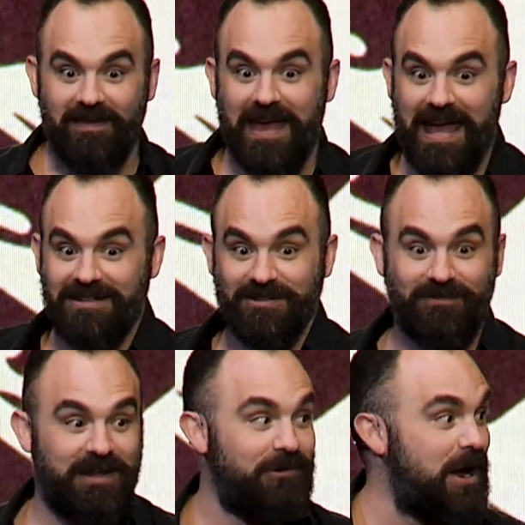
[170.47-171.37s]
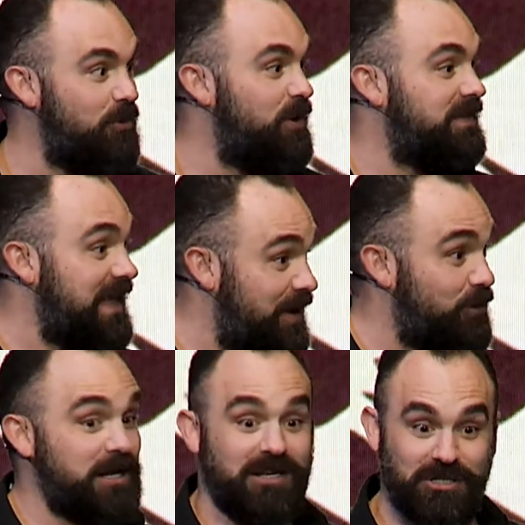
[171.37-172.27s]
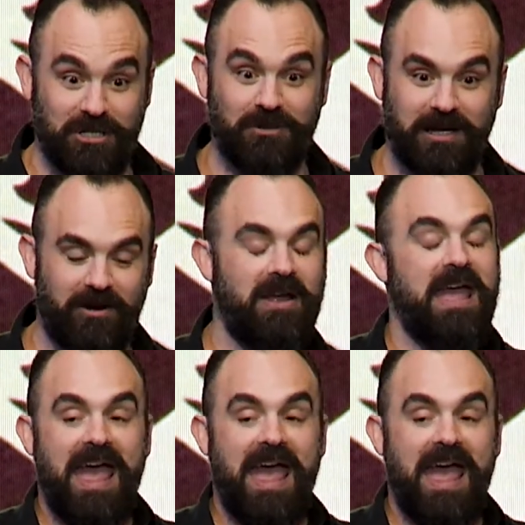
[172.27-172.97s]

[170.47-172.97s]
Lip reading: They had to figure out what they were going to do here.